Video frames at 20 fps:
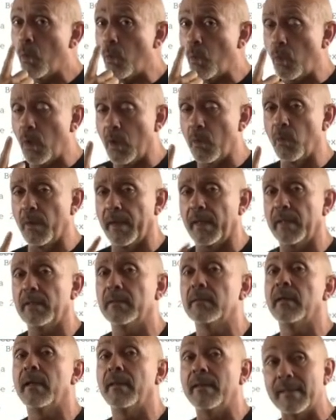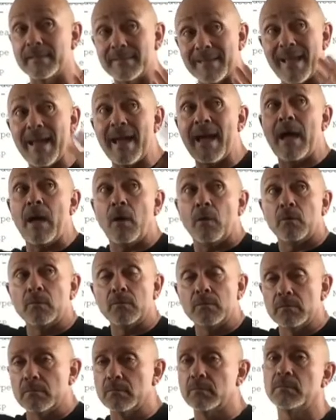and that's out,
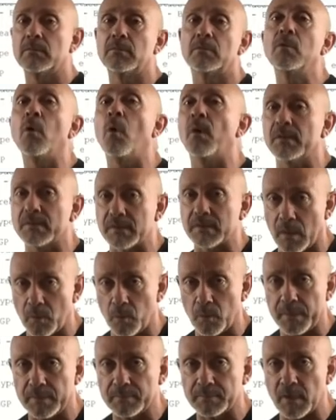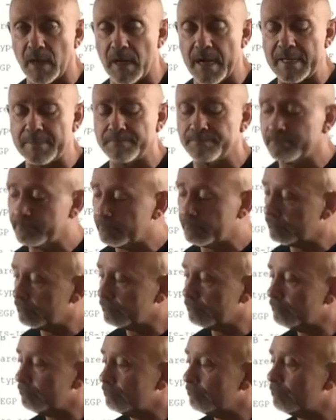going somewhere. All right?
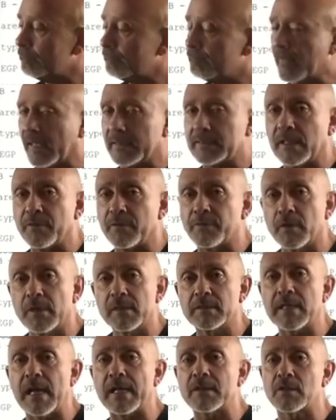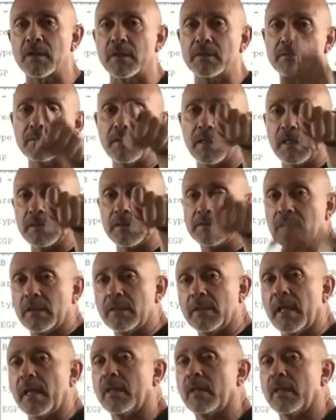That's it for this lecture. I'll see you in the